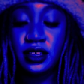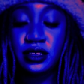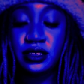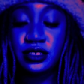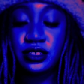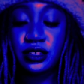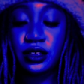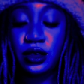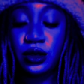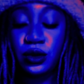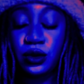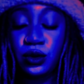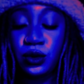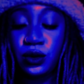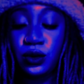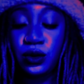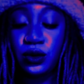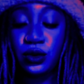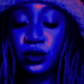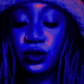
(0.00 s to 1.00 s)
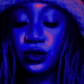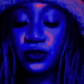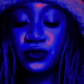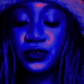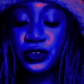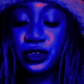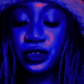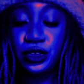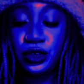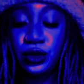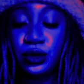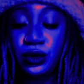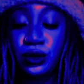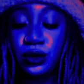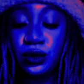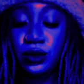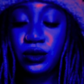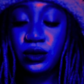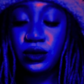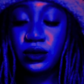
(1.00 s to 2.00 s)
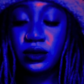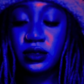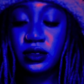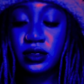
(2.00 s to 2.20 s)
So for you,